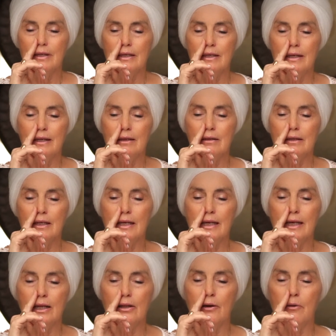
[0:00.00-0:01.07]
Inhale,
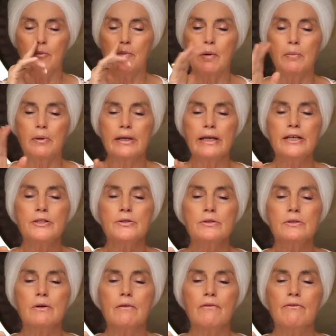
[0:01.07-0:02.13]
inhale, and remember
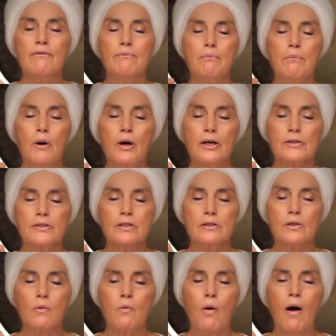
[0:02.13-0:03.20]
each part
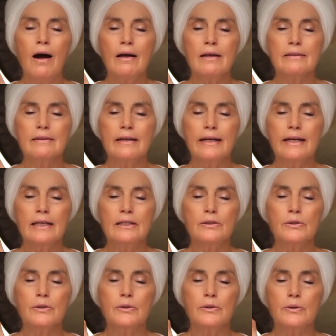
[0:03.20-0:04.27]
the wa, the hay, and
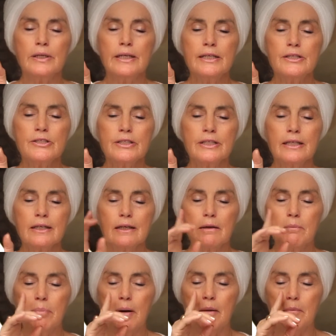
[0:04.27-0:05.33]
the guru each get
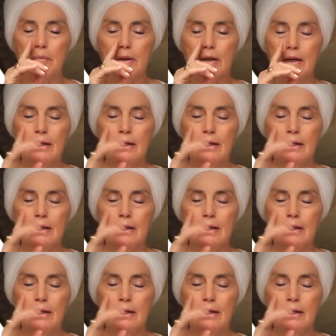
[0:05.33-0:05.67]
a pump.